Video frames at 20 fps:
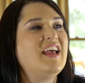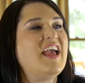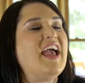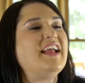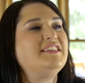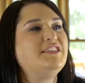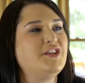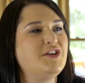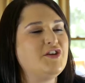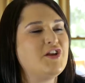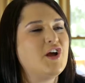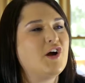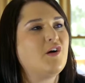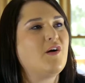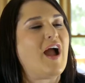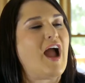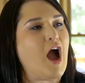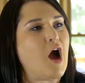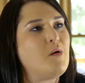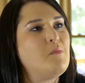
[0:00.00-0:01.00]
And to know
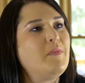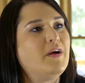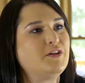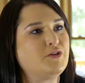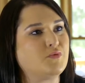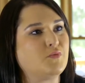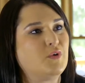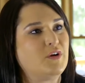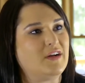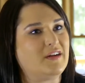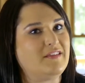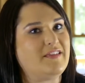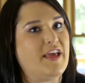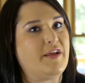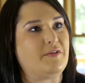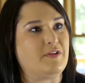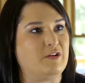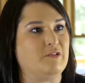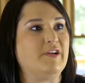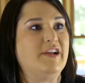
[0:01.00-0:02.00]
how much work they
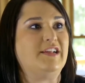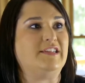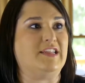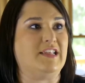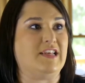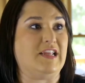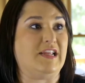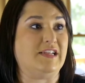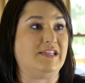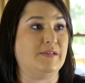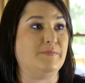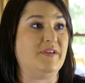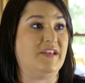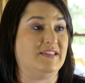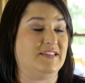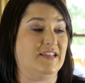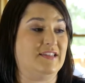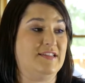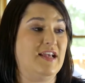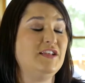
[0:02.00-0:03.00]
were going to need to be
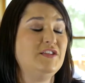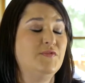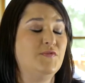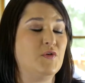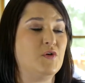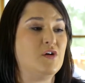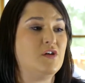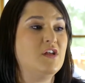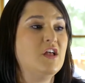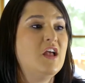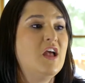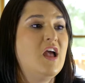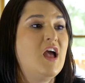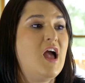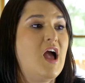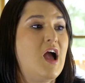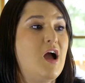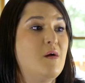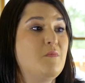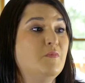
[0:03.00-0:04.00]
successful
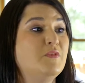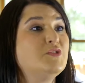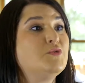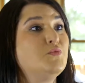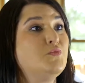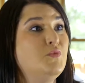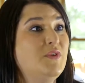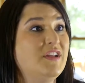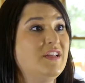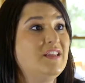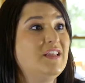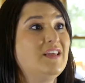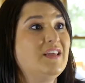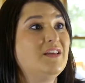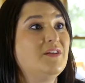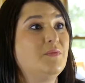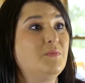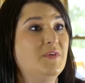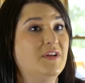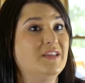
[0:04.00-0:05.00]
was
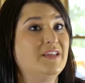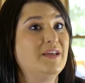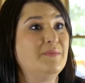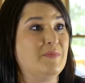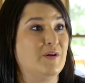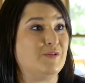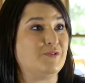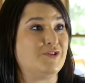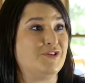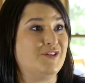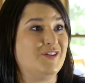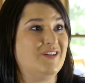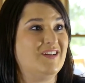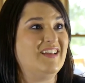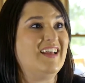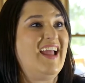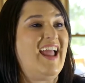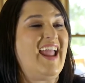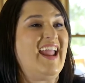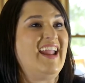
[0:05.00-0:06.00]
really, really emotional.
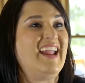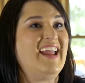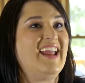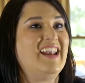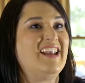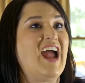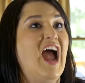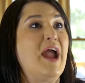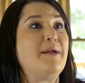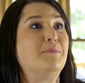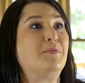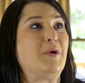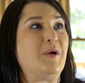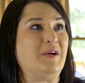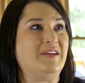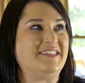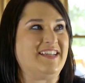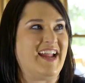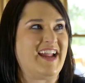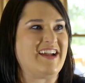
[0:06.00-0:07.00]
And I
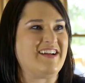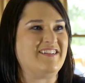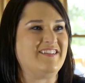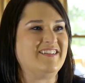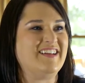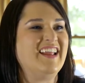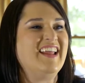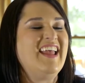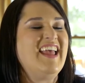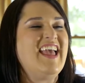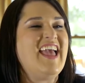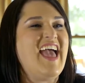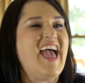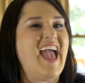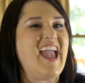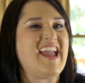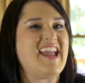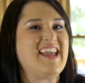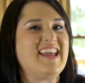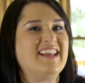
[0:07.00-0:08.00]
broke down,
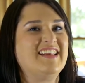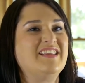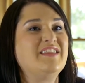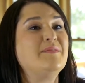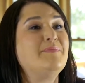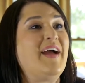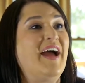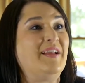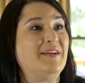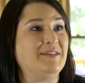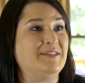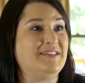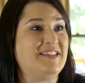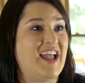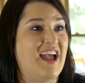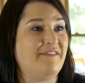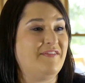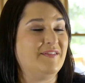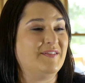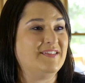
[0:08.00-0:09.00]
and the Ballard
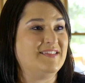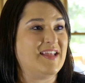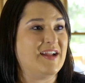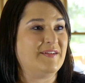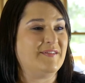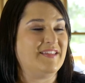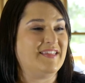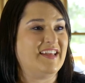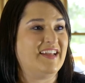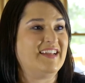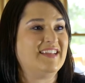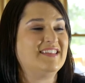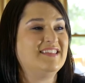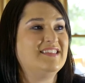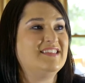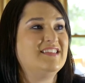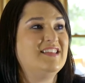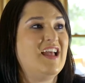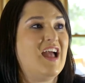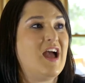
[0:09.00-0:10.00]
staff that was there with
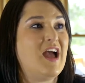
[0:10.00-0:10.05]
us